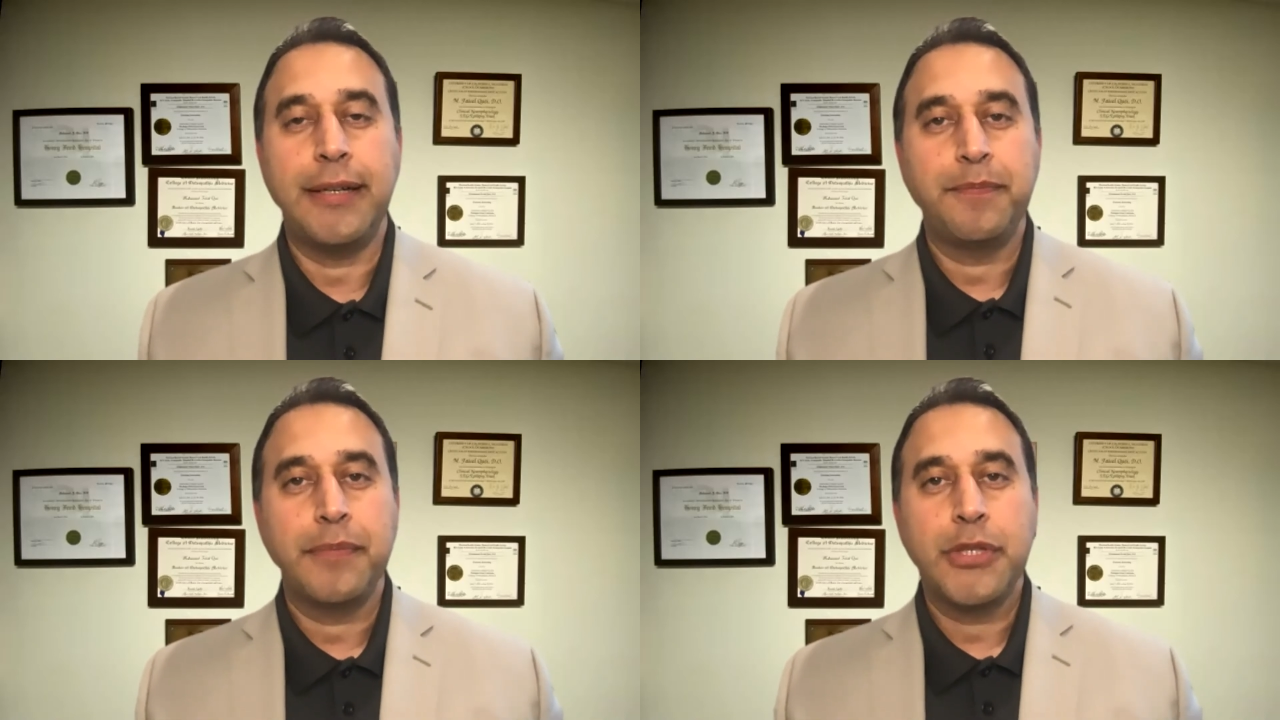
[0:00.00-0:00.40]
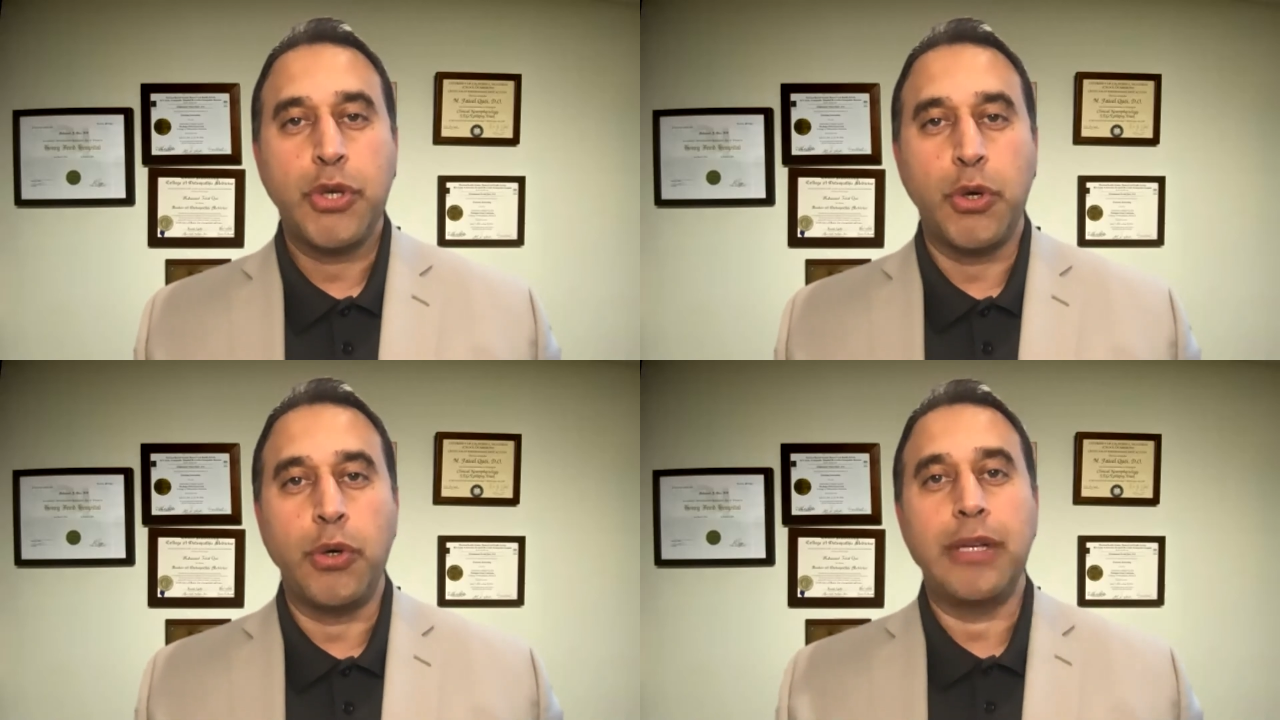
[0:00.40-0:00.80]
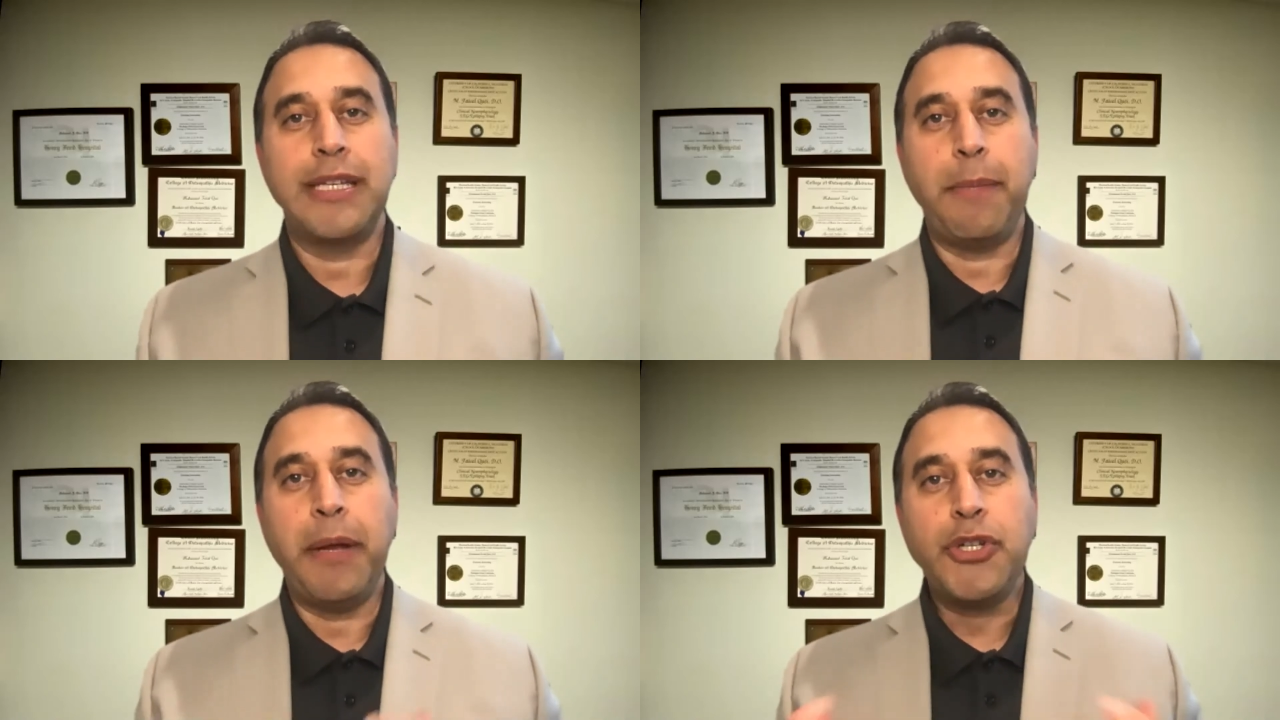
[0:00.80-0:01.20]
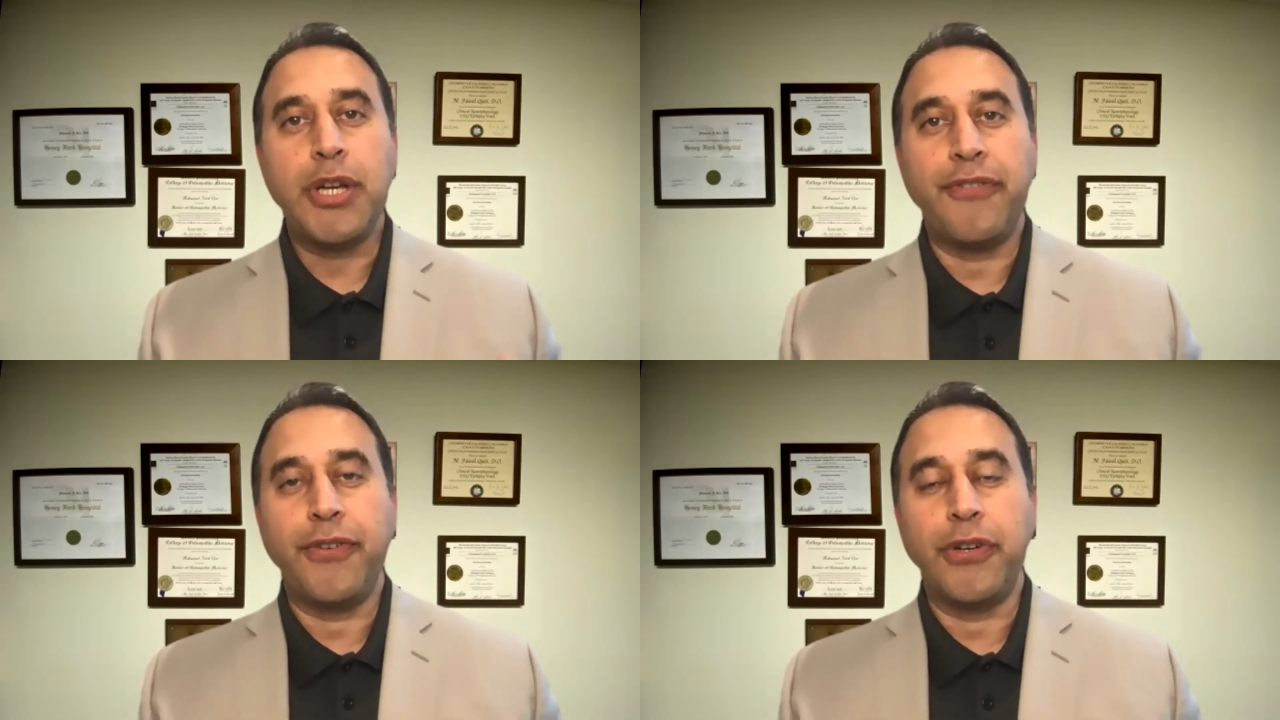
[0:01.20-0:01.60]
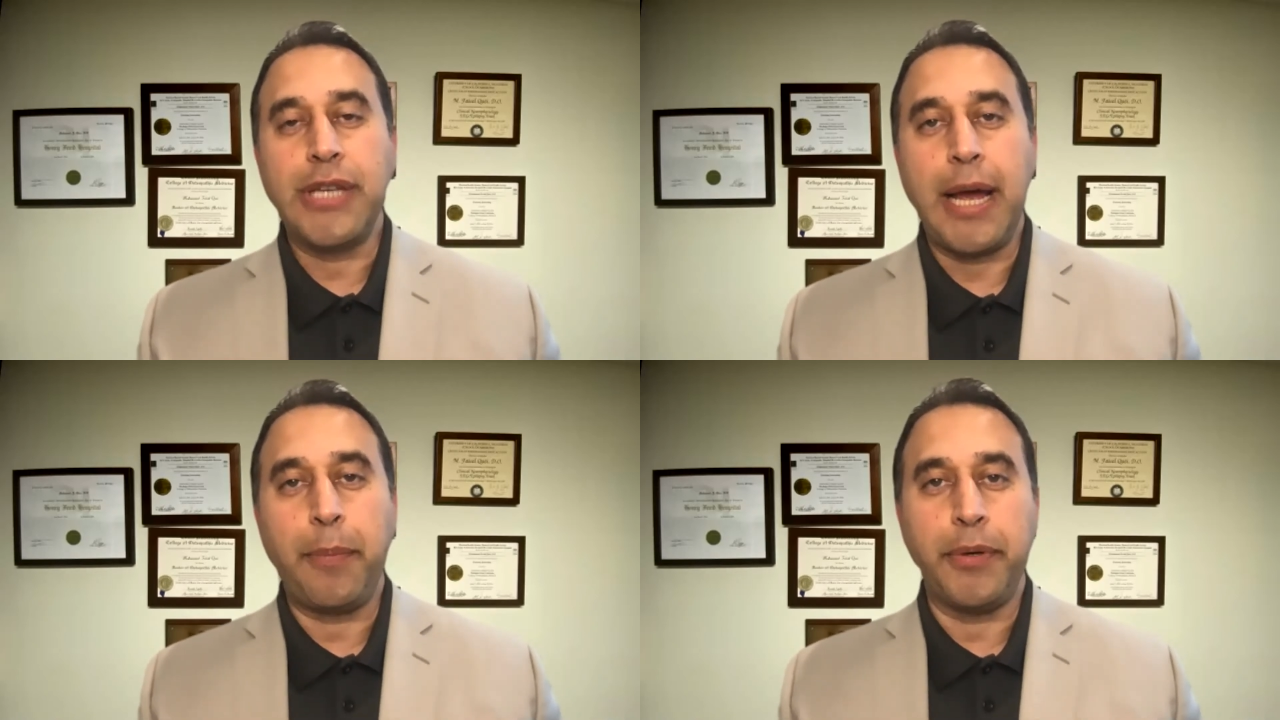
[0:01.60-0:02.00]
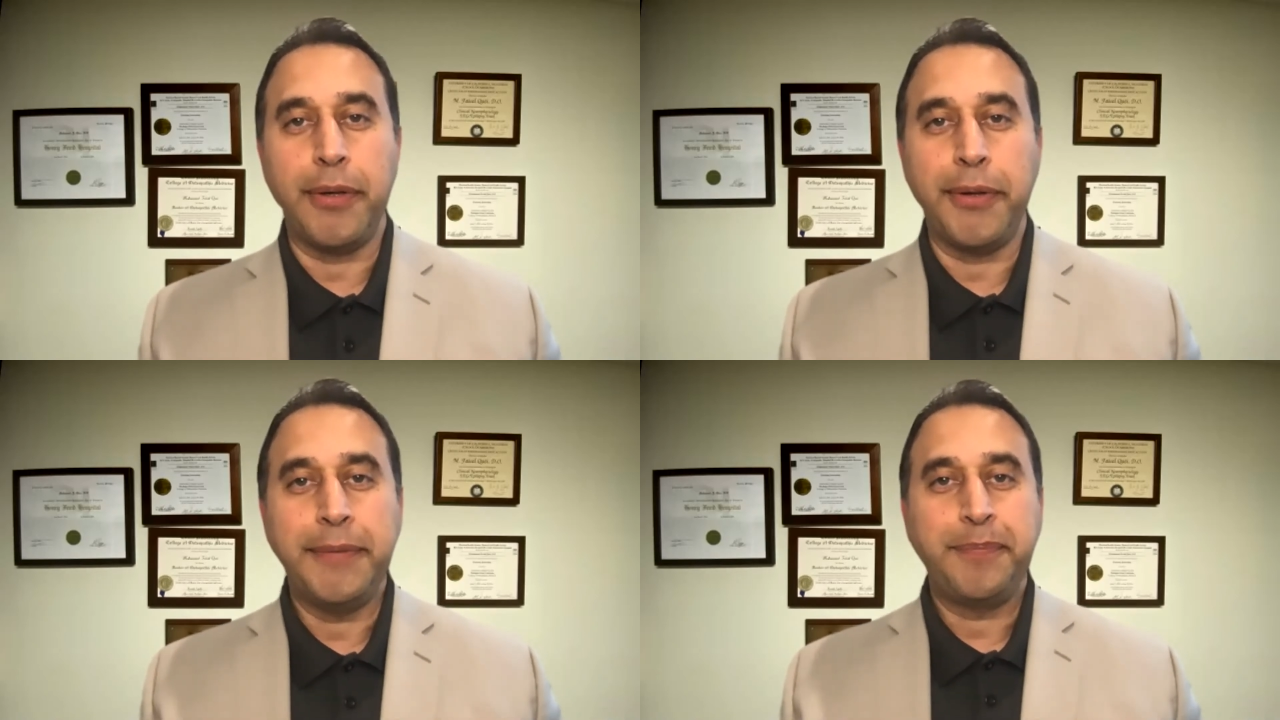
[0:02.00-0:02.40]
So dementia, for example,